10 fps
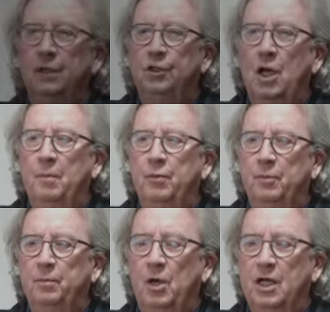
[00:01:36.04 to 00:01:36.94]

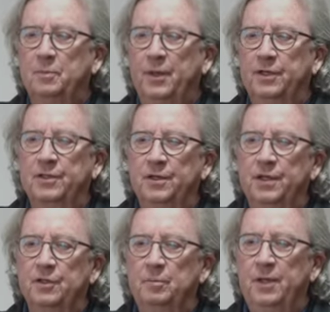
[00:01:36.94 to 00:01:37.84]
Job prospects in
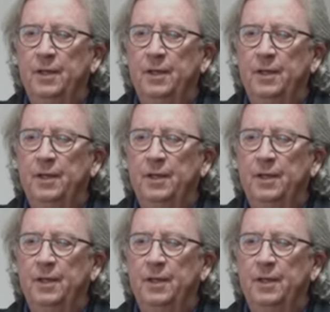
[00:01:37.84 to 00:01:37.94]
this